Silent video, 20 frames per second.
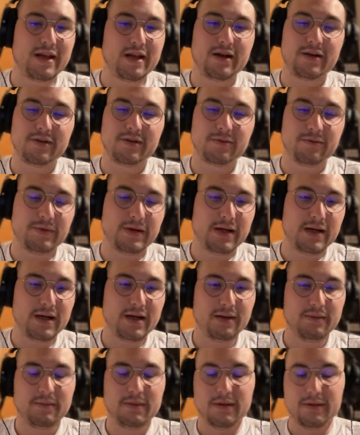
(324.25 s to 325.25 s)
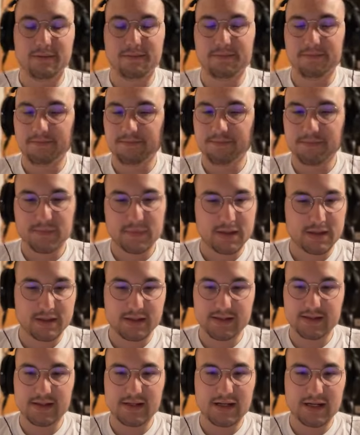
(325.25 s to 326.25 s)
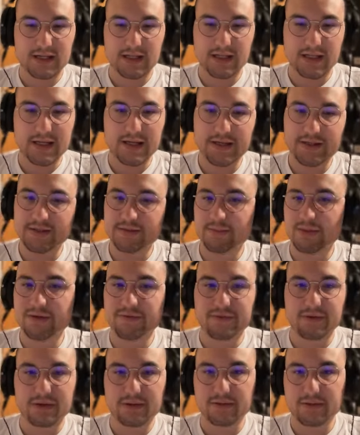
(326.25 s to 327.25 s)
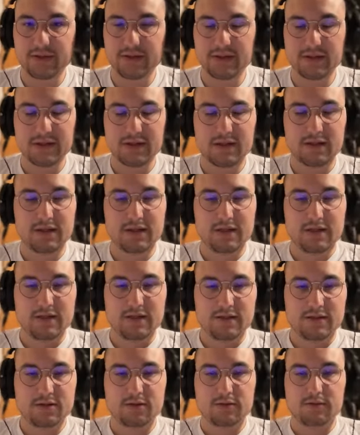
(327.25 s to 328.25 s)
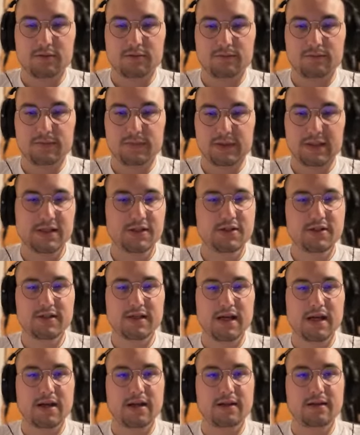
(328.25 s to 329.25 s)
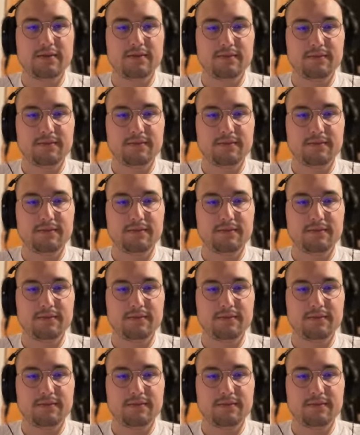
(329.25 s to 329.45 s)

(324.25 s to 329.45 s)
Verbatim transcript: I don't know why, but the style A is my favorite. So let's just add it.